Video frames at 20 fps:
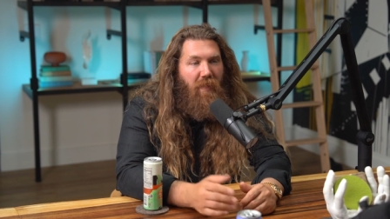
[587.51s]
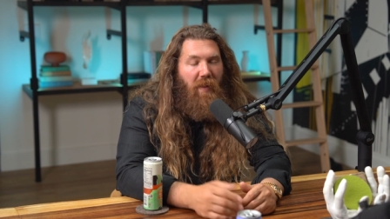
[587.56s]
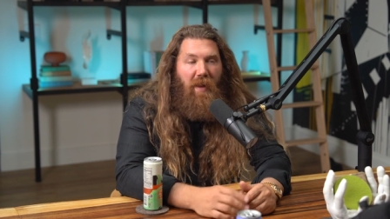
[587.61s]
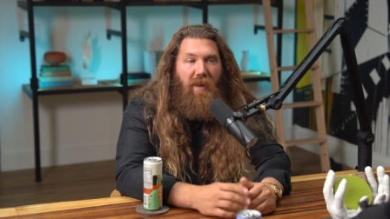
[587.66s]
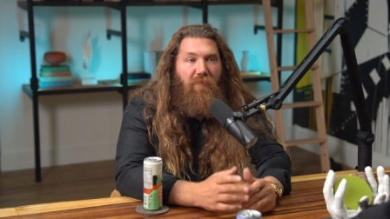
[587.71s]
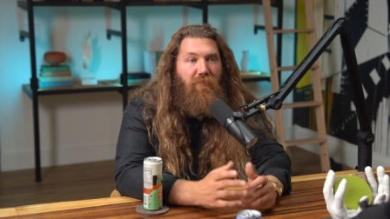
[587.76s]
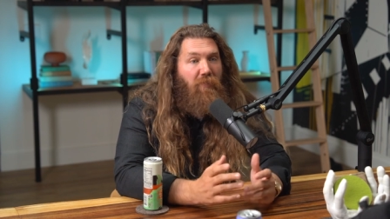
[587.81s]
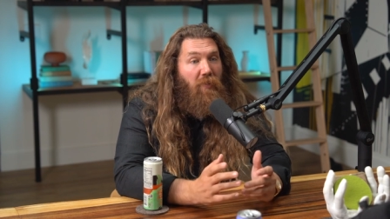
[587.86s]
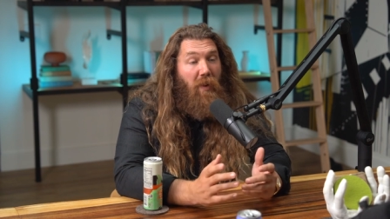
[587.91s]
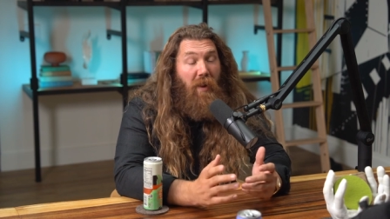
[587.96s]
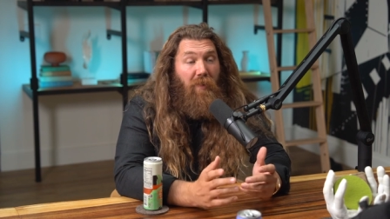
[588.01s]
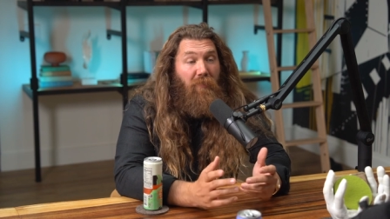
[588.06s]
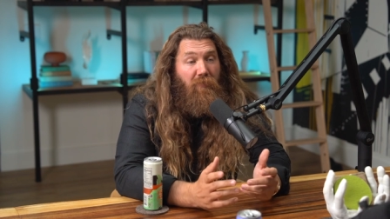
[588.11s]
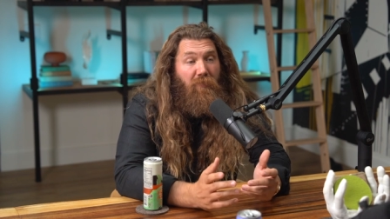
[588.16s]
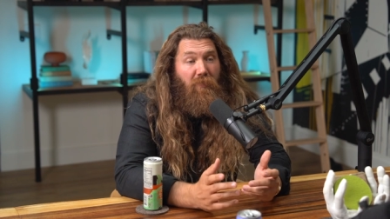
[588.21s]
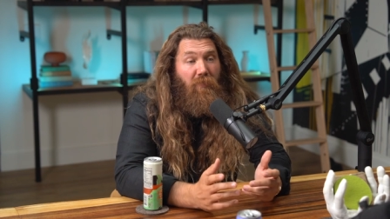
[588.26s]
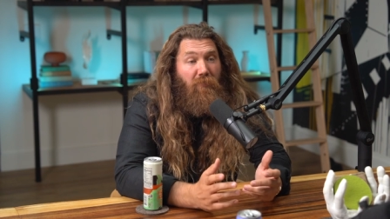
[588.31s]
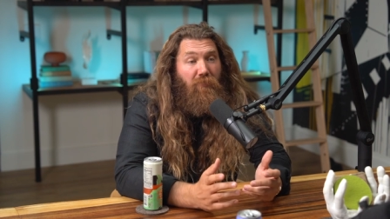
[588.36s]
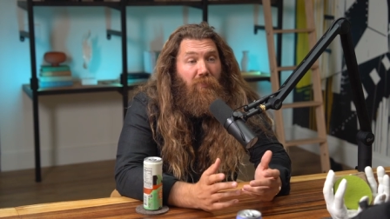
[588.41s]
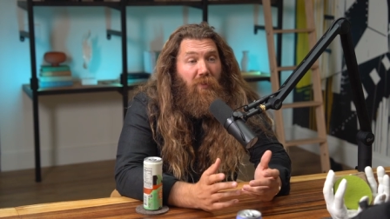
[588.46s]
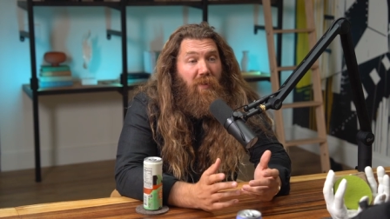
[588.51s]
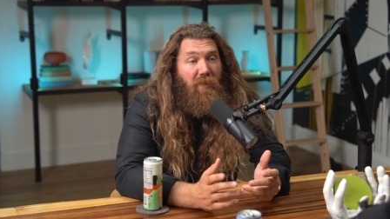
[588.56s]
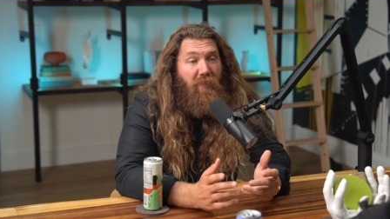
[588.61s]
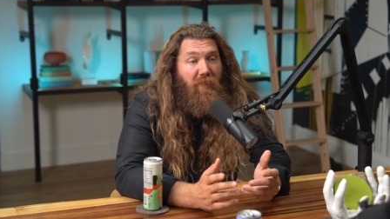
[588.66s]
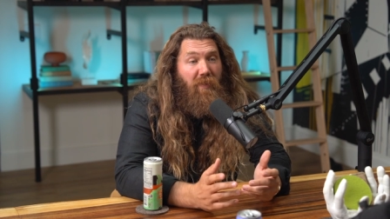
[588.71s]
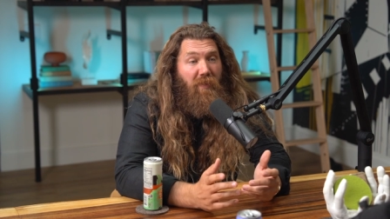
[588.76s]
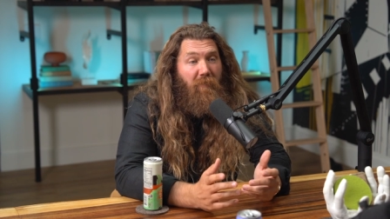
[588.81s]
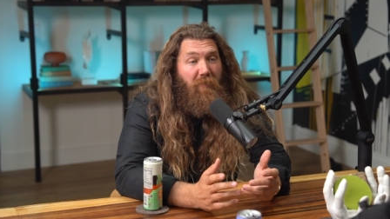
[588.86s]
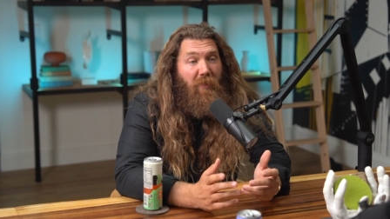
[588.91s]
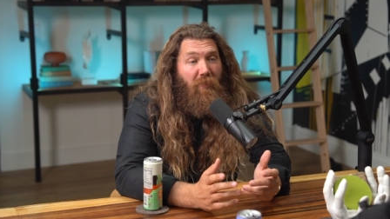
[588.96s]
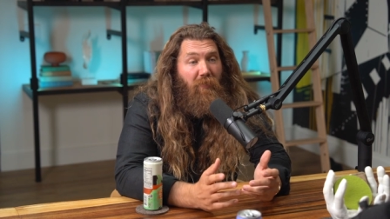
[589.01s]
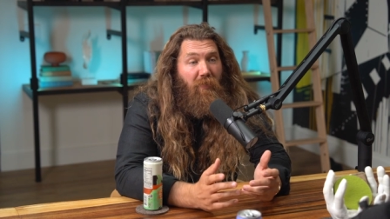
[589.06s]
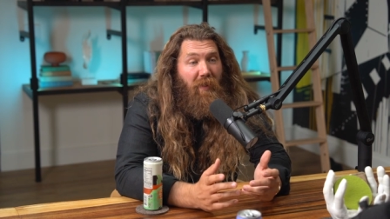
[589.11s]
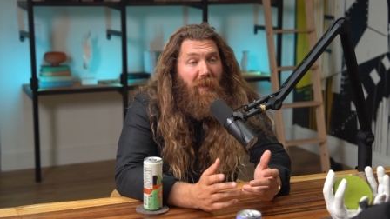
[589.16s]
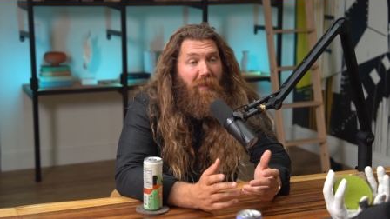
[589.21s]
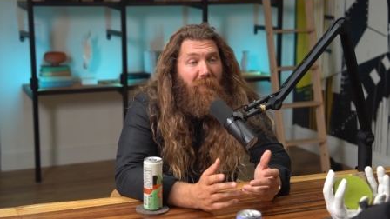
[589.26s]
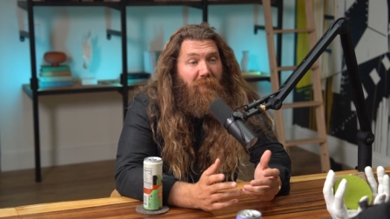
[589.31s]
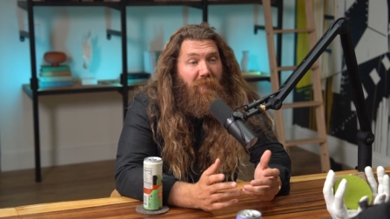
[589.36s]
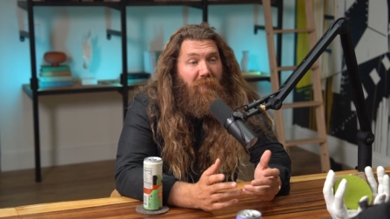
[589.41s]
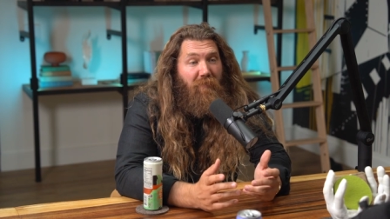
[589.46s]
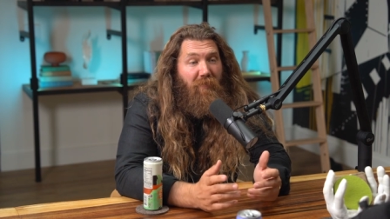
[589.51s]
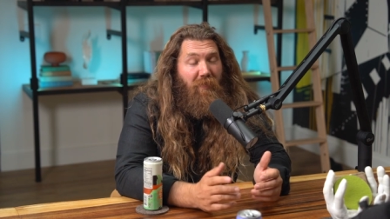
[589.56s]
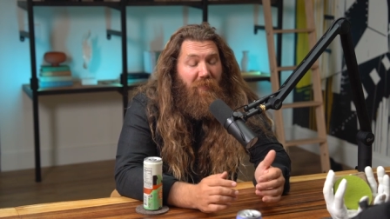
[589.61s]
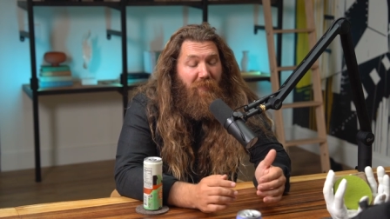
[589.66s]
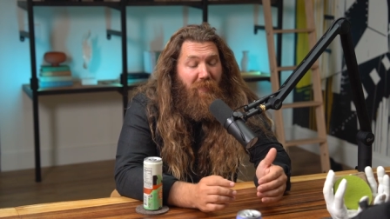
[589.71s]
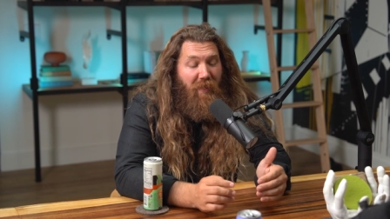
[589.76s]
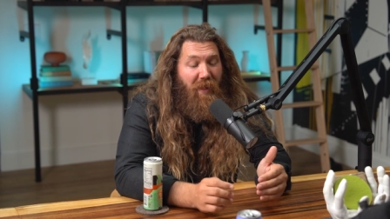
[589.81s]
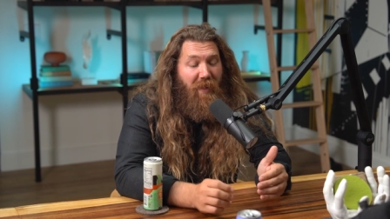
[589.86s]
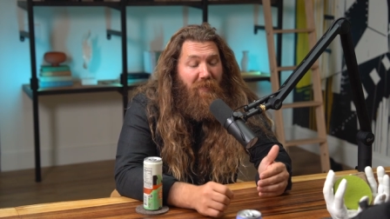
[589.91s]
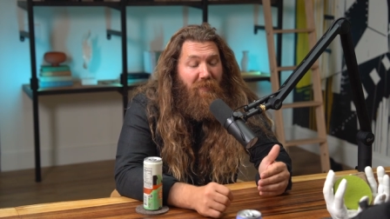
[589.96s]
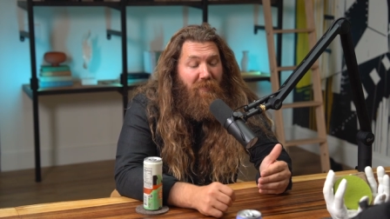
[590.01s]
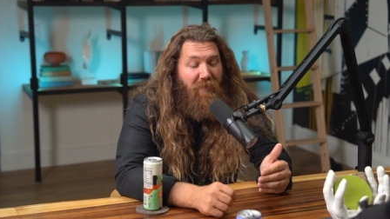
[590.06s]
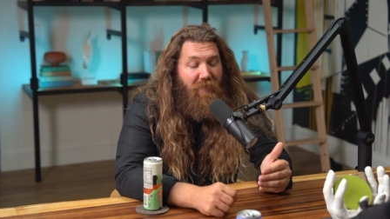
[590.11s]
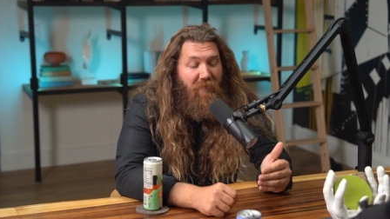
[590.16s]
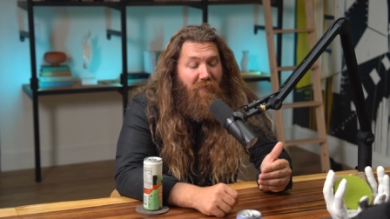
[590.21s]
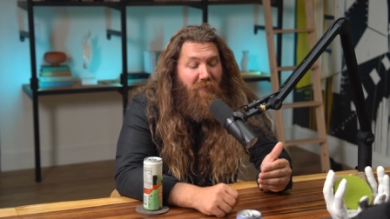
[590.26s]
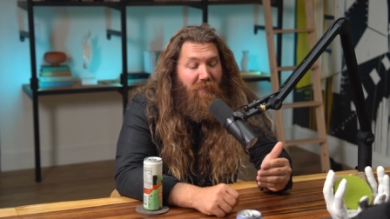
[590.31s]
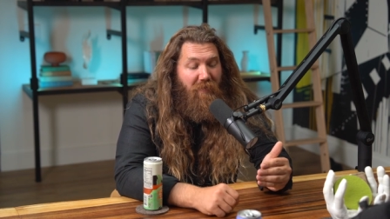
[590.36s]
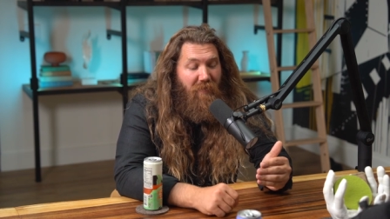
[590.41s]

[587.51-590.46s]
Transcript: I have no. I still try and think about what happened, but that